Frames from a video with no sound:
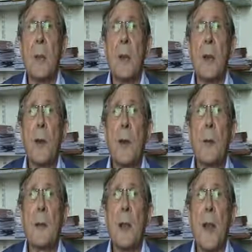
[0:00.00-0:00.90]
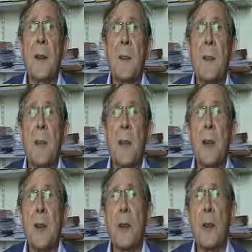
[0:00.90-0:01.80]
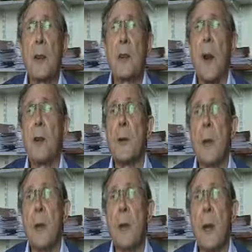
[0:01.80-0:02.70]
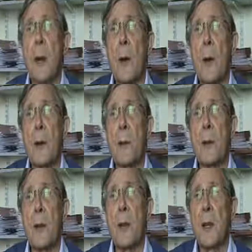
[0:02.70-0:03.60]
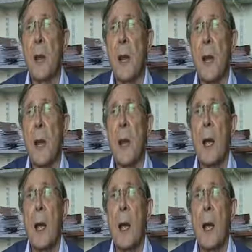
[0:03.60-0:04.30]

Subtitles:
but they use that information to try to agree on a particular